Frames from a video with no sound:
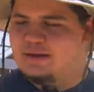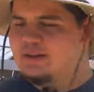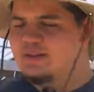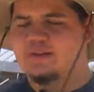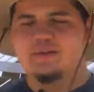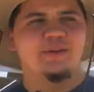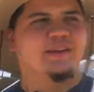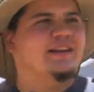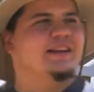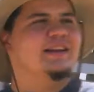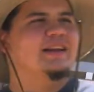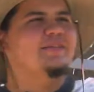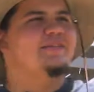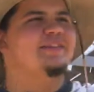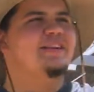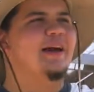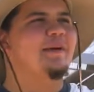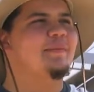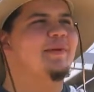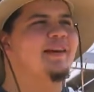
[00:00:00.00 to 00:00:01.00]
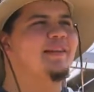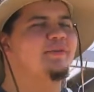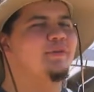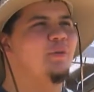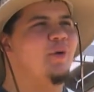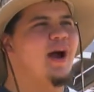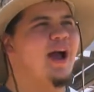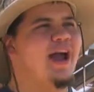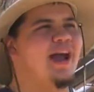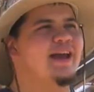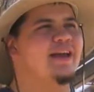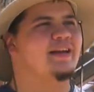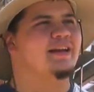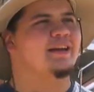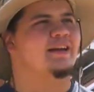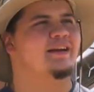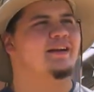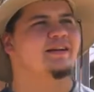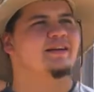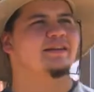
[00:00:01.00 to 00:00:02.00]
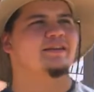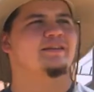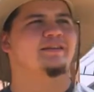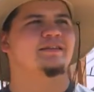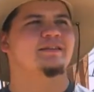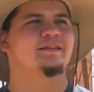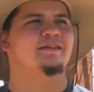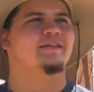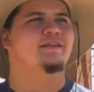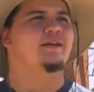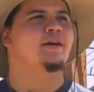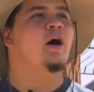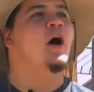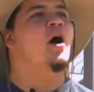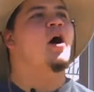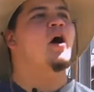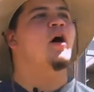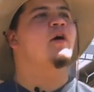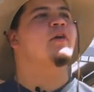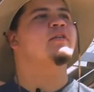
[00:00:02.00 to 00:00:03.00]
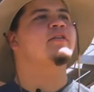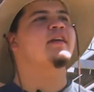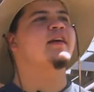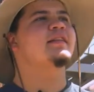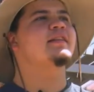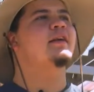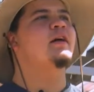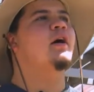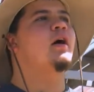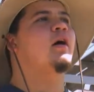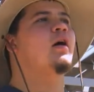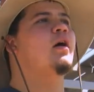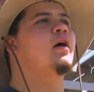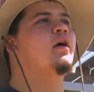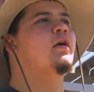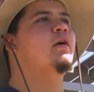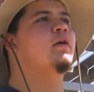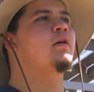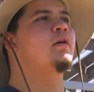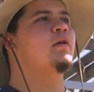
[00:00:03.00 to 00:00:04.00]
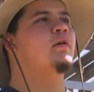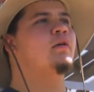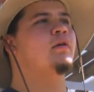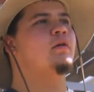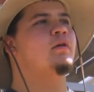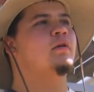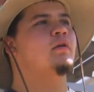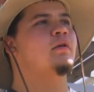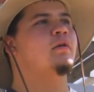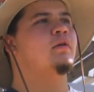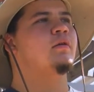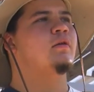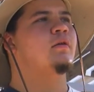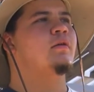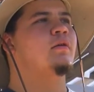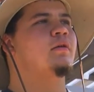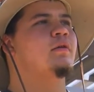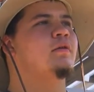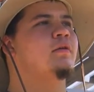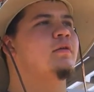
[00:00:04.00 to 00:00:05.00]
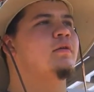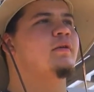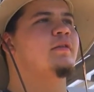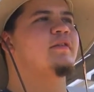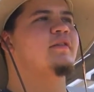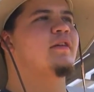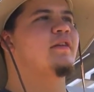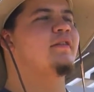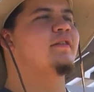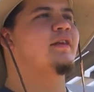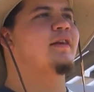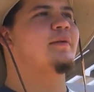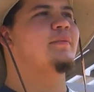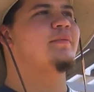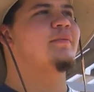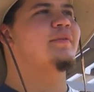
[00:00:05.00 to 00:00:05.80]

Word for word: We only live ten minutes away. Oh, is that the? Oh, it's not them.